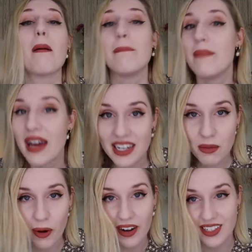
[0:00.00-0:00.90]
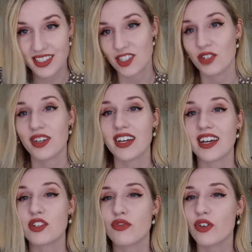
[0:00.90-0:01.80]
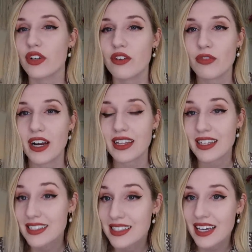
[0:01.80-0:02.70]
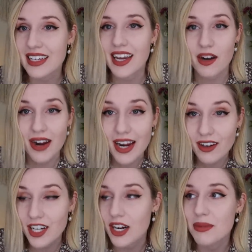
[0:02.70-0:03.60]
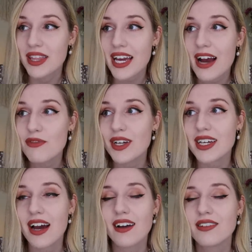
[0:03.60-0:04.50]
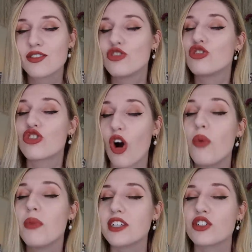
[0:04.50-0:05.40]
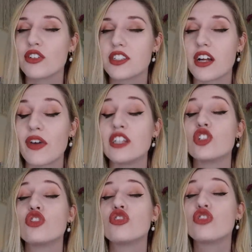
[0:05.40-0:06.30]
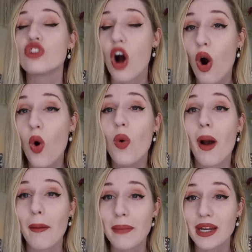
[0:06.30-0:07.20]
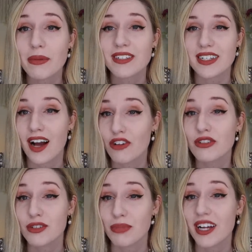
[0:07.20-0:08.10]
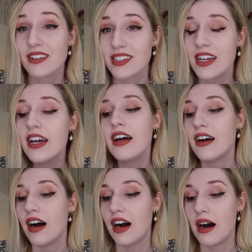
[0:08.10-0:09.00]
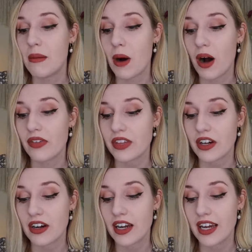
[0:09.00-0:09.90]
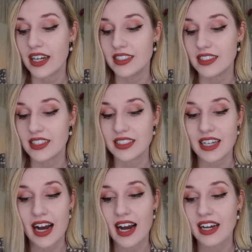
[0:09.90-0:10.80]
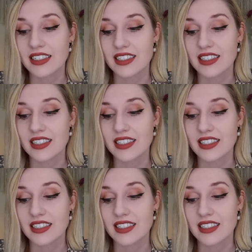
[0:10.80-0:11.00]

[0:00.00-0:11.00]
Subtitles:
many products that you can get. So if you're looking for anything skincare, hair care, I mean, they have like so much good stuff and so many brands, like hundreds of brands on there. And yeah, I